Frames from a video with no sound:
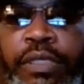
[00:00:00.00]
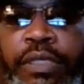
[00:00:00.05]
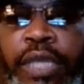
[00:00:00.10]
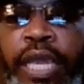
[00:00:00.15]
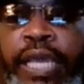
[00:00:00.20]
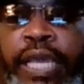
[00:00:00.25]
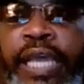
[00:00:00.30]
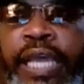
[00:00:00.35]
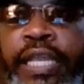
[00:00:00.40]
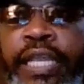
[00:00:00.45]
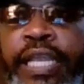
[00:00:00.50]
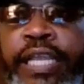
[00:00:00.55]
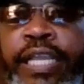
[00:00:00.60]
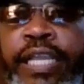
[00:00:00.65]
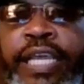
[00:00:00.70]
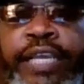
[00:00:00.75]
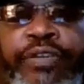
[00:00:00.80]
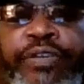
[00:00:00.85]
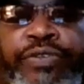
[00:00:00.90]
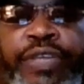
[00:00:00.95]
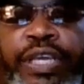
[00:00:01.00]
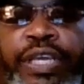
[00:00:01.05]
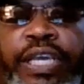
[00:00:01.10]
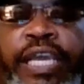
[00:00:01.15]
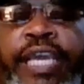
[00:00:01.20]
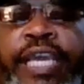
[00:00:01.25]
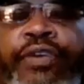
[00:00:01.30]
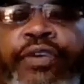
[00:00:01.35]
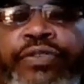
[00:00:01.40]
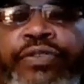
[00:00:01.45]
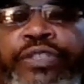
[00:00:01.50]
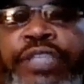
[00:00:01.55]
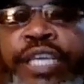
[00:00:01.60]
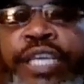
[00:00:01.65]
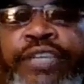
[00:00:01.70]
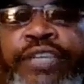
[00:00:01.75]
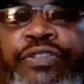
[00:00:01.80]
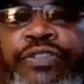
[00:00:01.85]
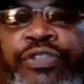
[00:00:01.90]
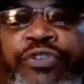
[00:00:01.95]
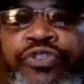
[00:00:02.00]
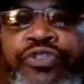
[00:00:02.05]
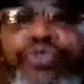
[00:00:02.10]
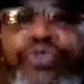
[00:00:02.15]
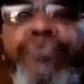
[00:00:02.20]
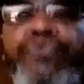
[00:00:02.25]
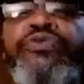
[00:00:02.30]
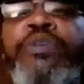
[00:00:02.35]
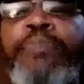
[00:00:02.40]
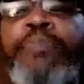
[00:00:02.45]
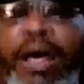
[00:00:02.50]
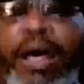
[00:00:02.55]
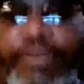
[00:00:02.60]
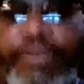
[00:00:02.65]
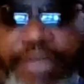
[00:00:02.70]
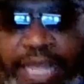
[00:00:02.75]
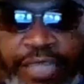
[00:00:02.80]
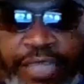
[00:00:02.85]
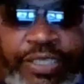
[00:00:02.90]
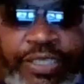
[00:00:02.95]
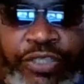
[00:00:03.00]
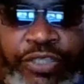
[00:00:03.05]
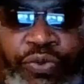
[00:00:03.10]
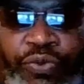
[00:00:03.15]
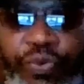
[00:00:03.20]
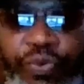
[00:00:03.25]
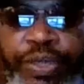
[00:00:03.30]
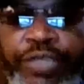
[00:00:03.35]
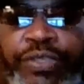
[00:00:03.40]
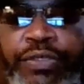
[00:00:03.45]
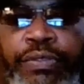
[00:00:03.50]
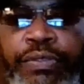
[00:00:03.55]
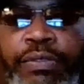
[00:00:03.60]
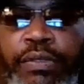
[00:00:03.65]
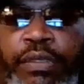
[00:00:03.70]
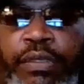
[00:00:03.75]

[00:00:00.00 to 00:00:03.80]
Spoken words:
And here's the truth about that situation.